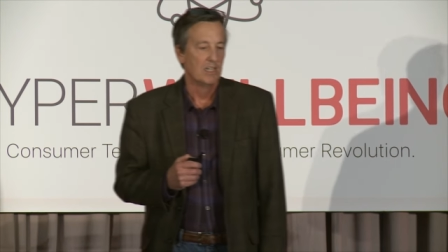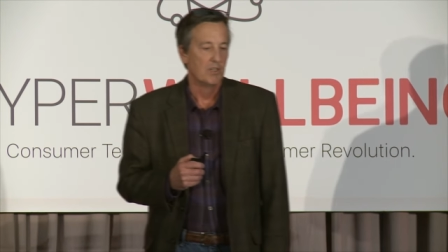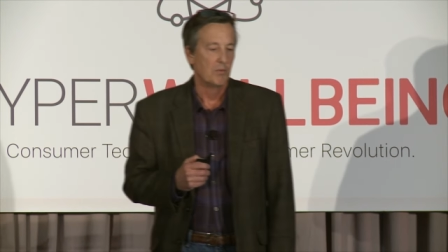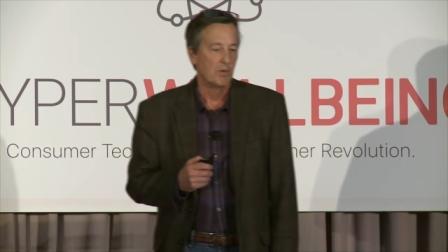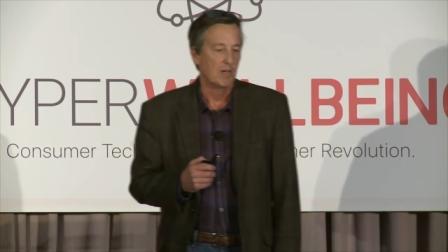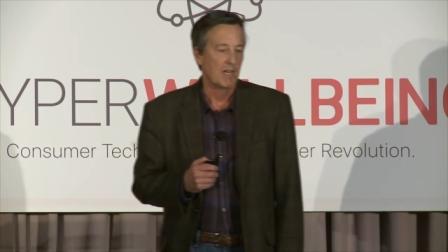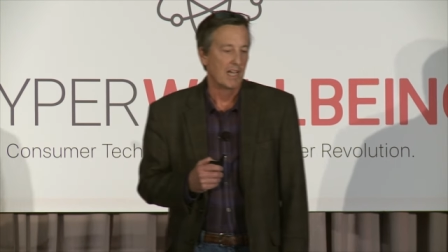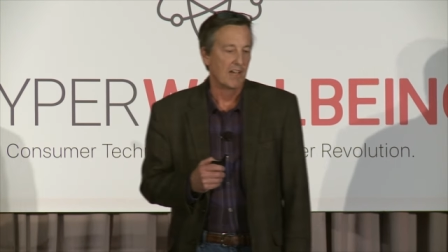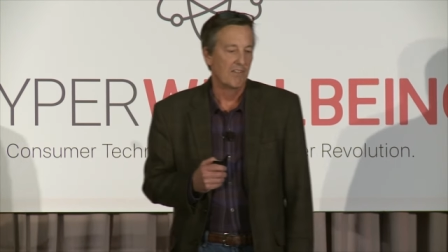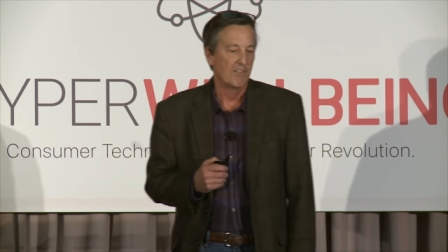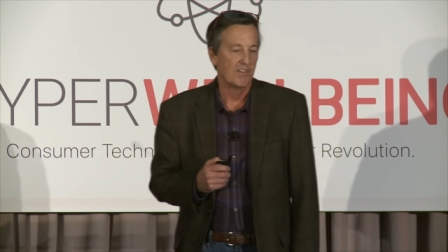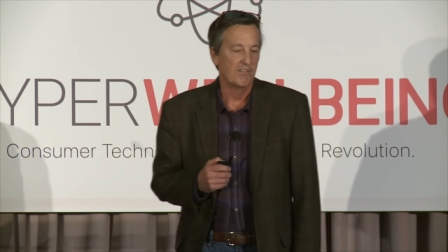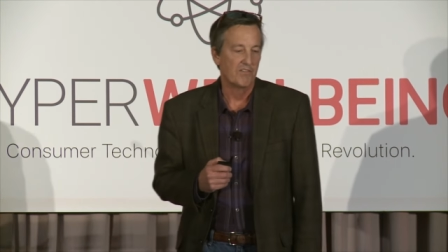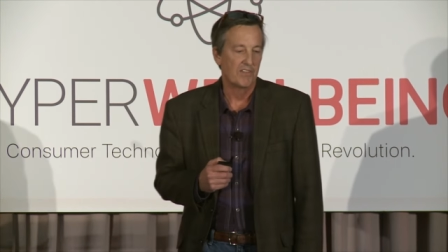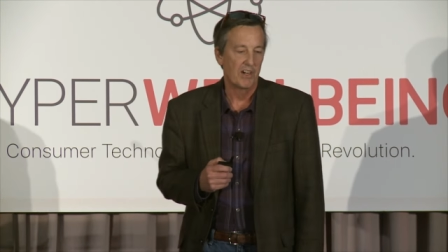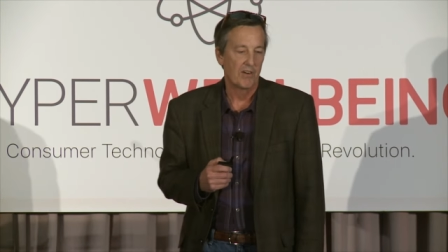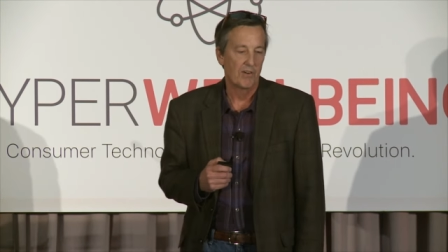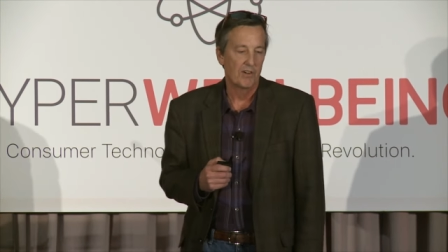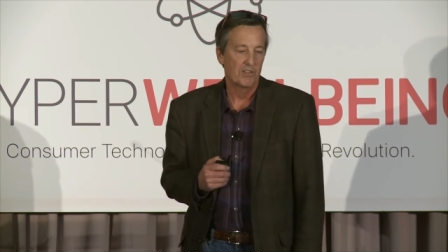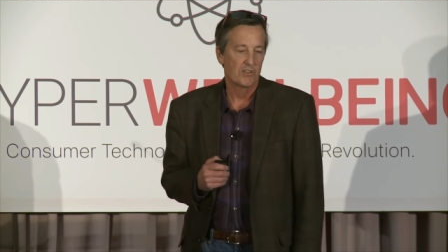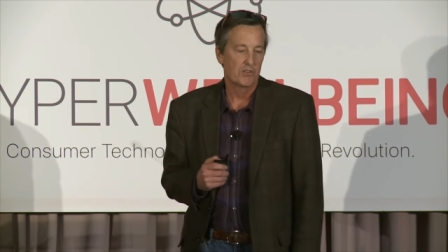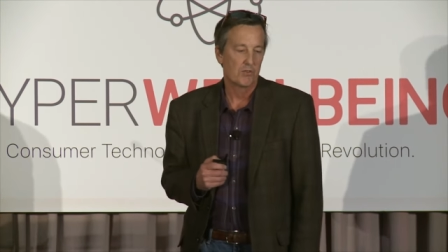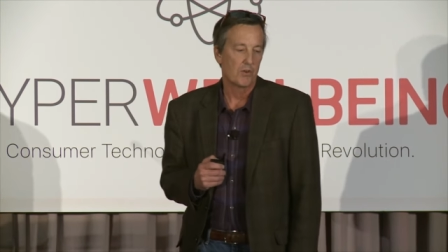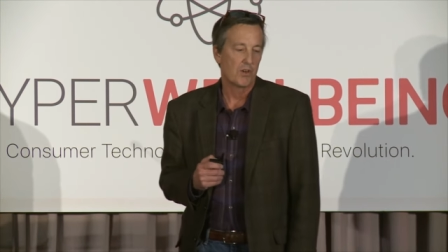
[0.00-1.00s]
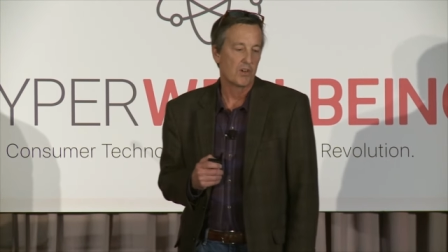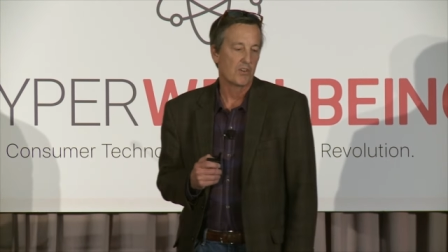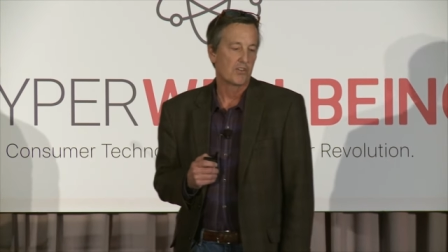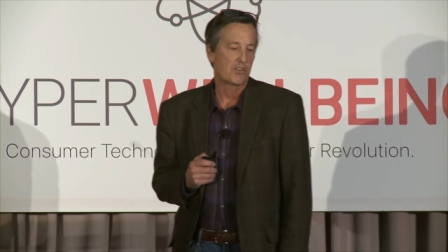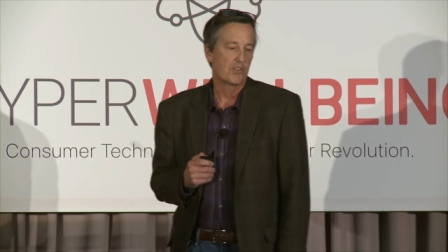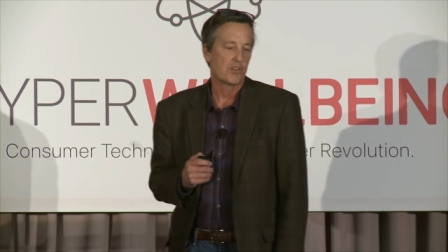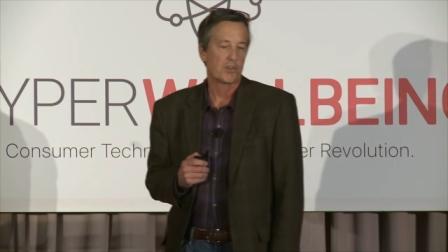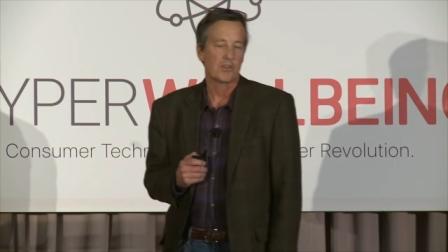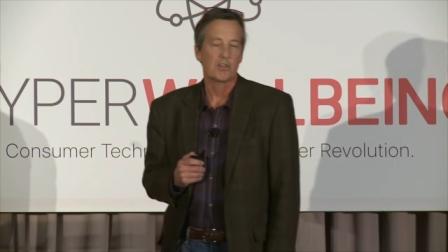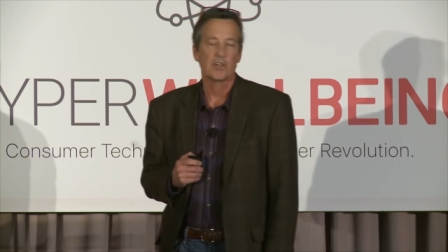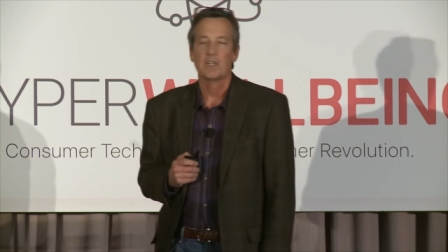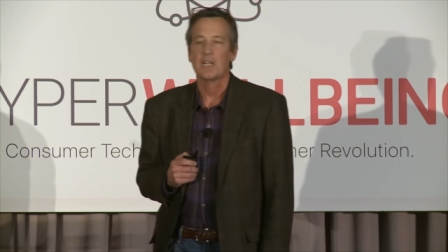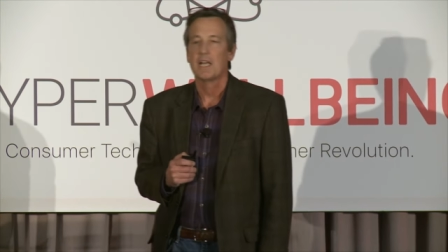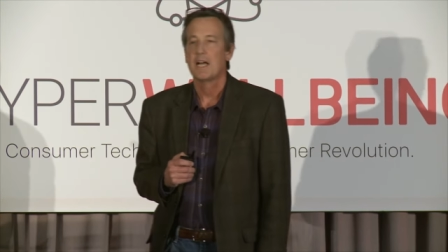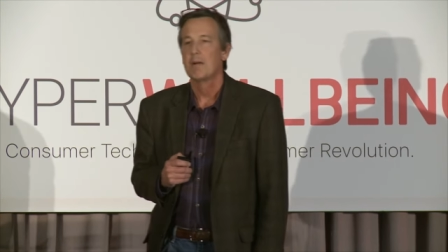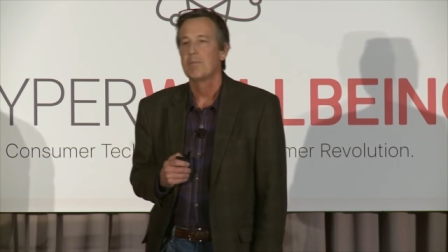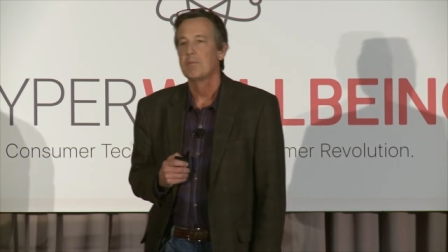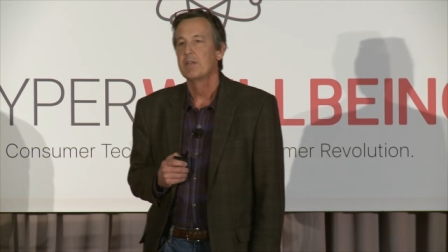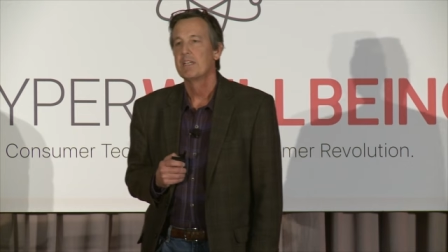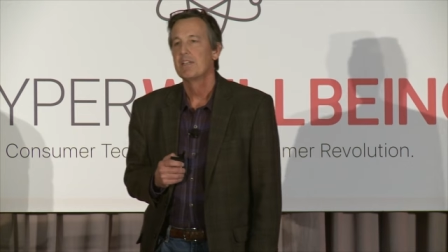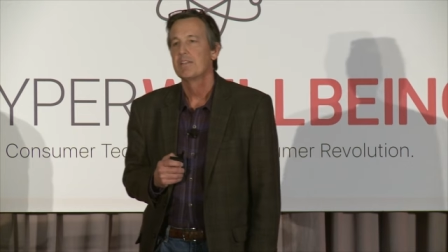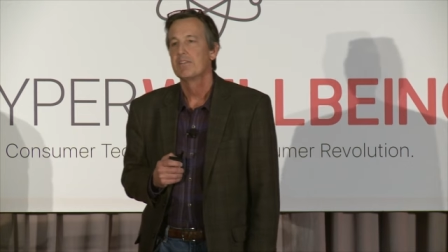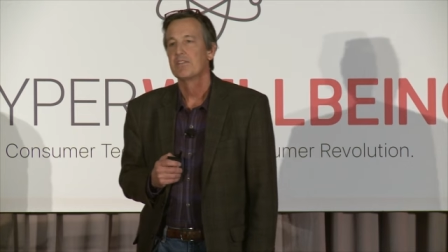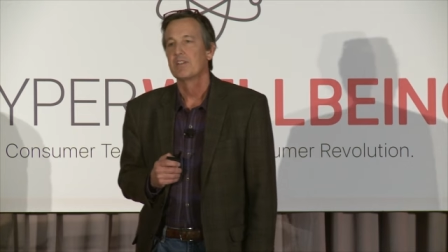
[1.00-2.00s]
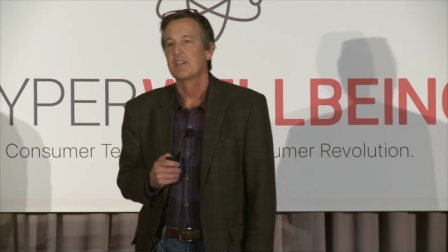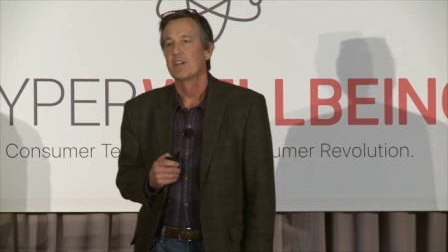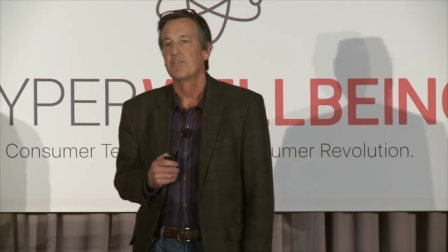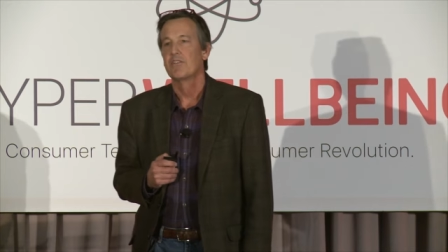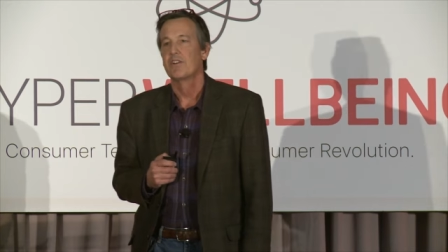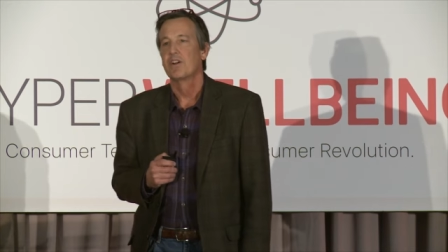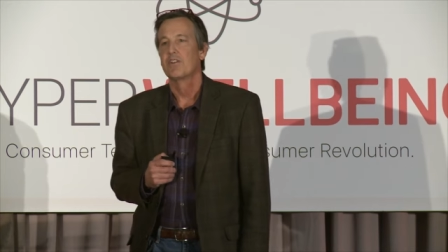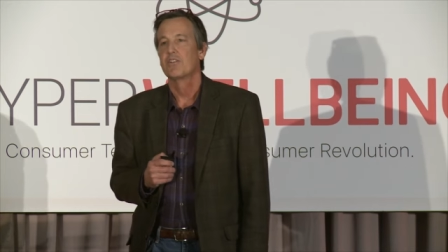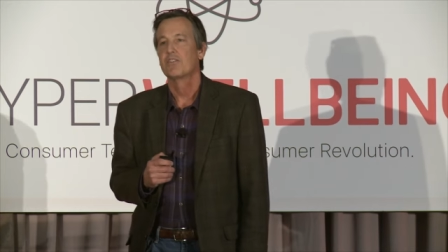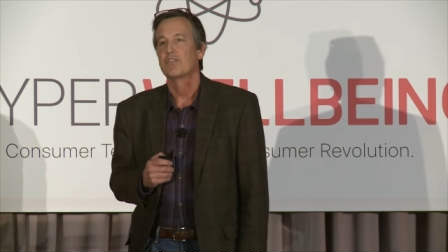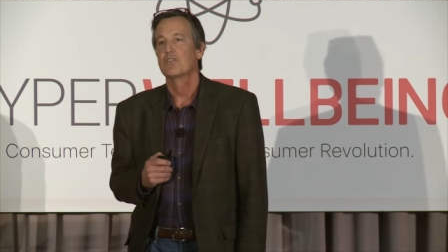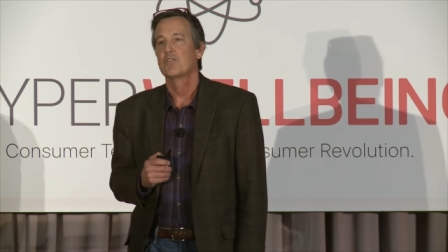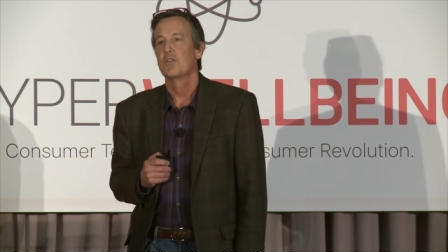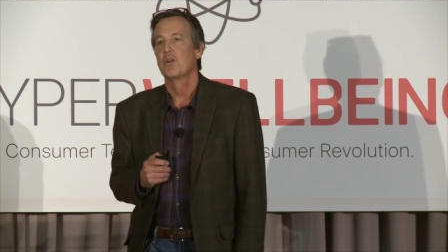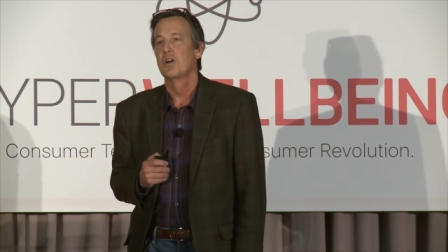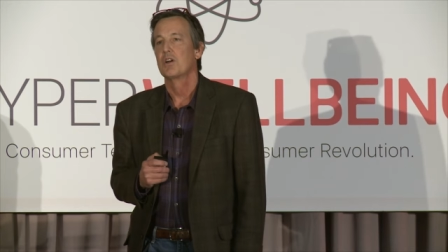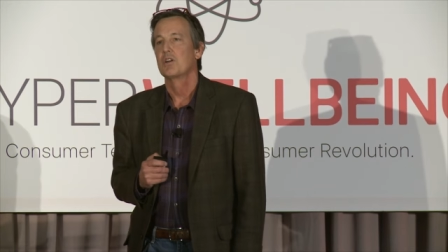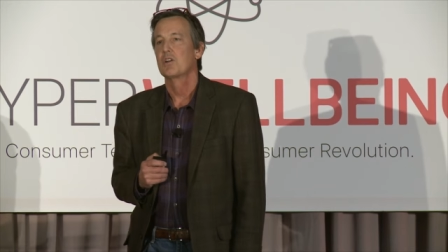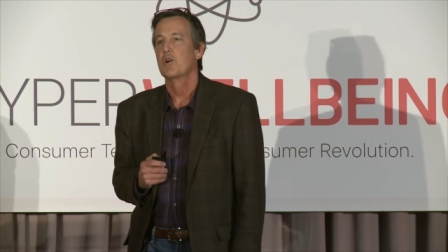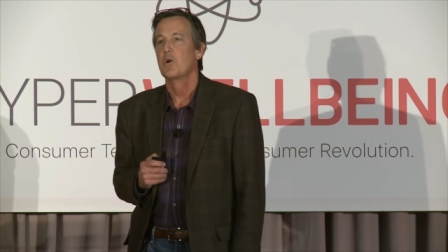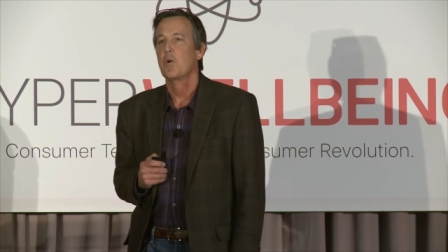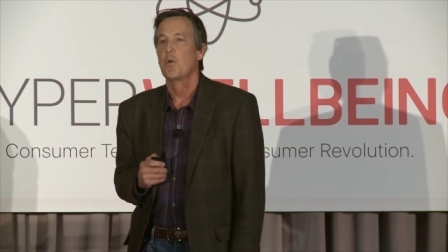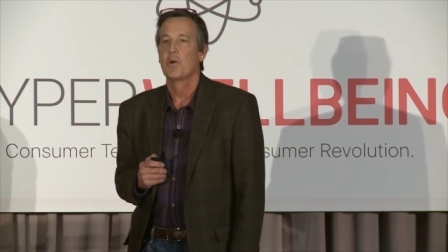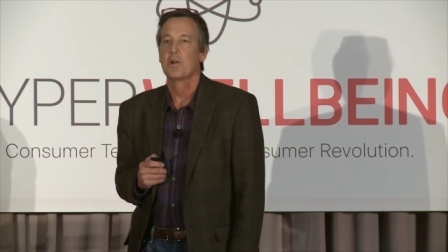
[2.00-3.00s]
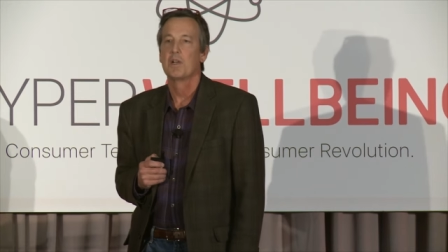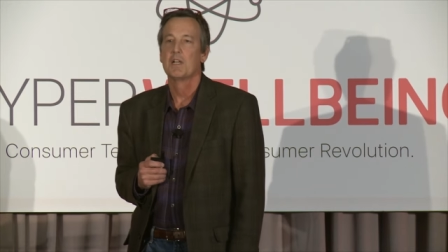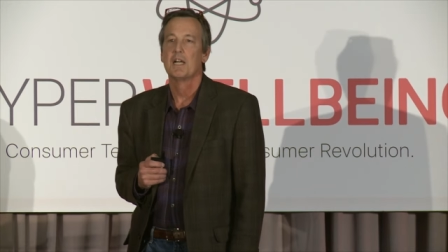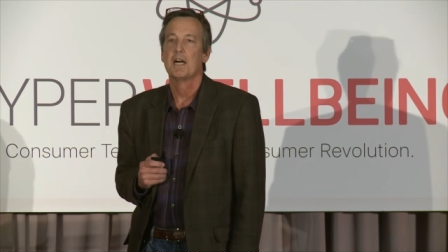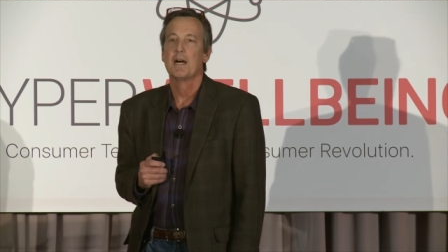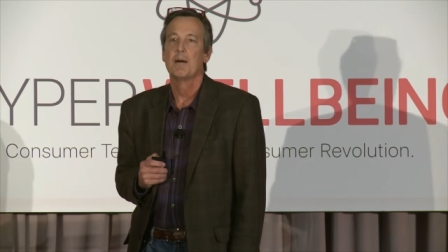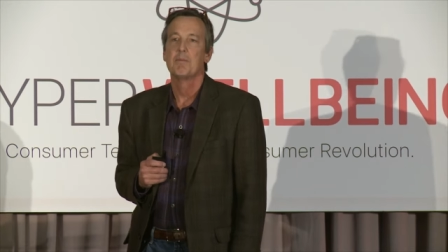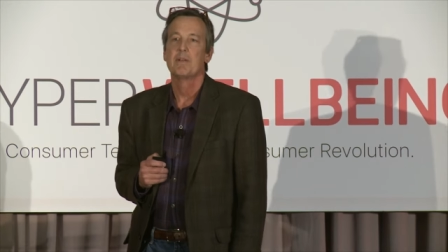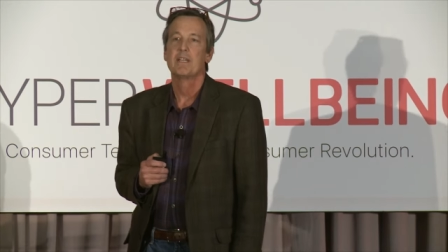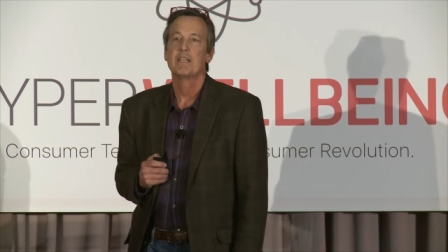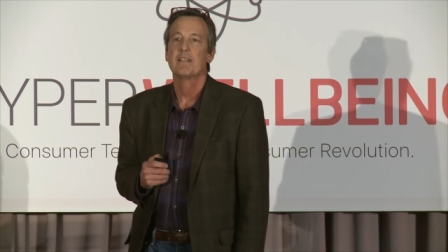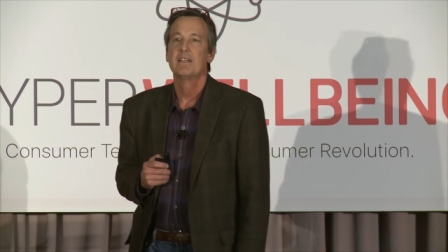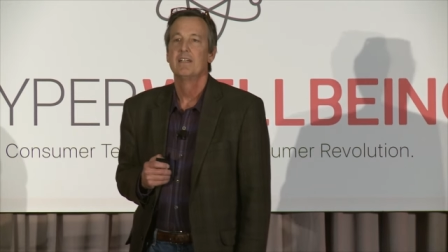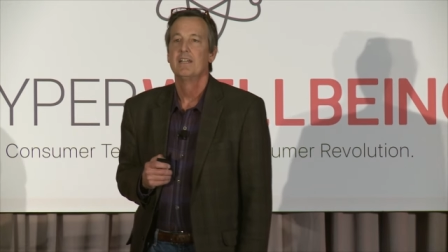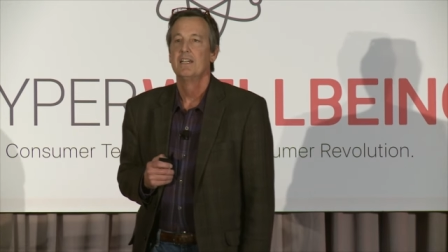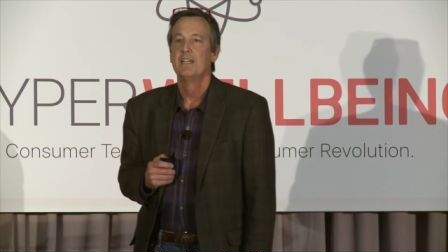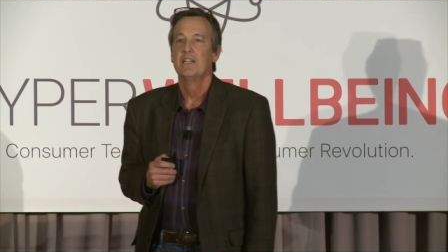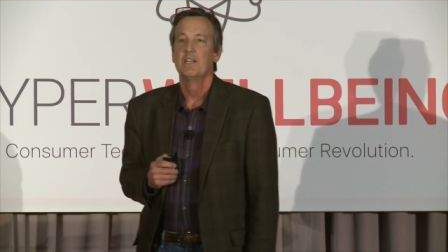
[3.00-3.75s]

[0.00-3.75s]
we have a very strong sugar lobby, a very strong corn lobby,